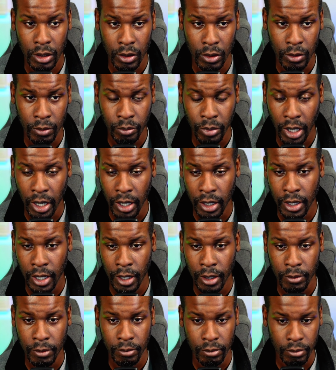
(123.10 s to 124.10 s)
paid that
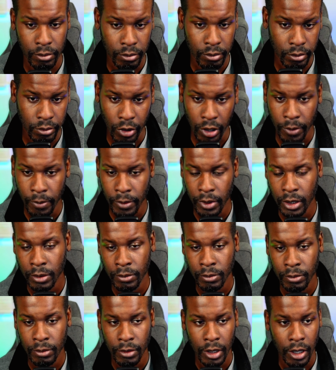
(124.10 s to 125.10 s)
premium
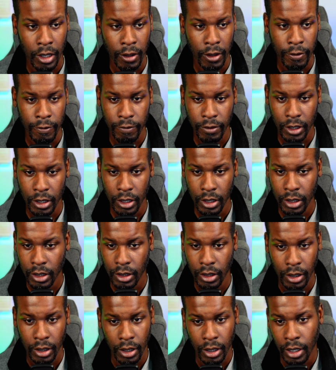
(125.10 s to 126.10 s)
fee,
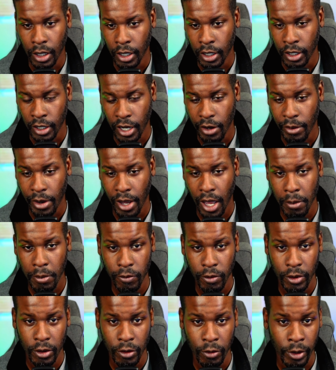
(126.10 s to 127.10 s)
and now I have it for the
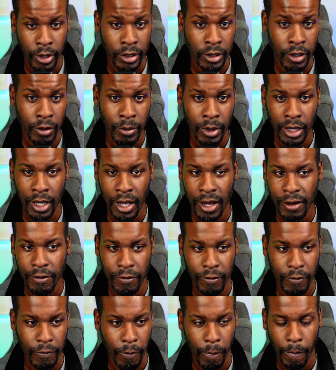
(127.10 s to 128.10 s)
rest of my life.
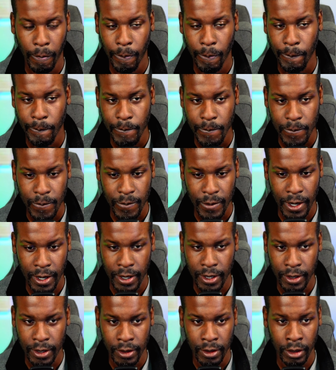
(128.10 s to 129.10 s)

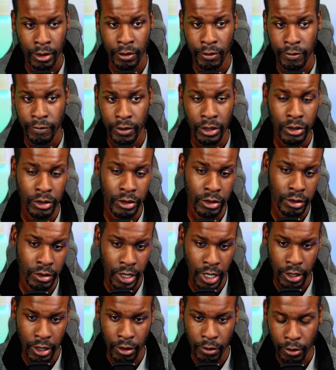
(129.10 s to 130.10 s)
And the features that
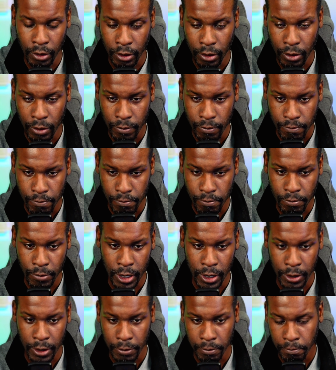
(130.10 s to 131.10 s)
are
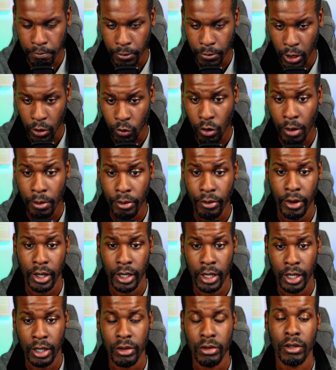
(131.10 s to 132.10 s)
incorporated
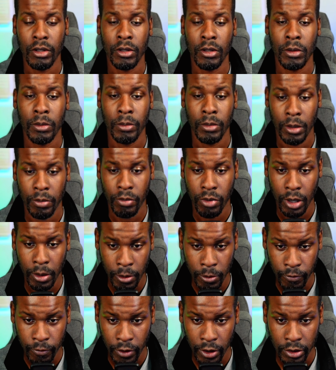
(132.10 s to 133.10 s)
into the premium
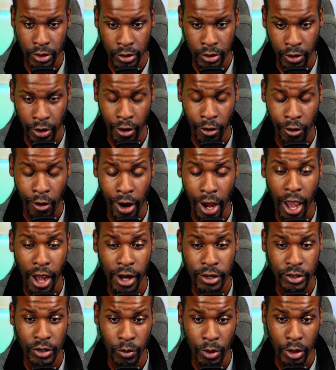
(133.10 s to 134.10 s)
version are actually
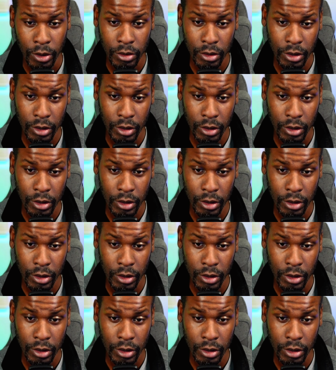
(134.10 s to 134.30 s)
worth it.